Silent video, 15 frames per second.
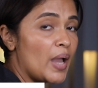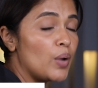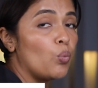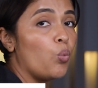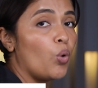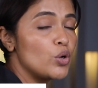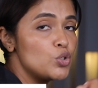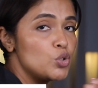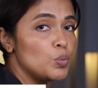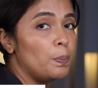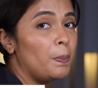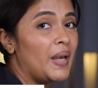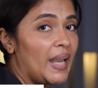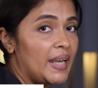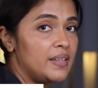I want to
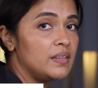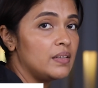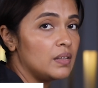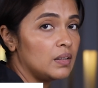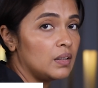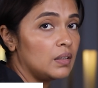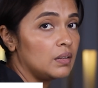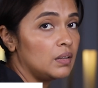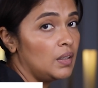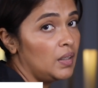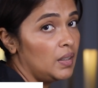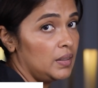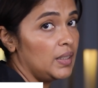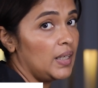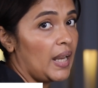blend
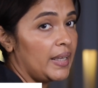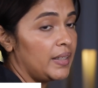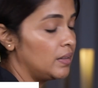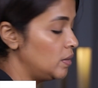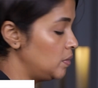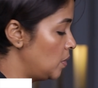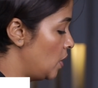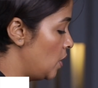the liner.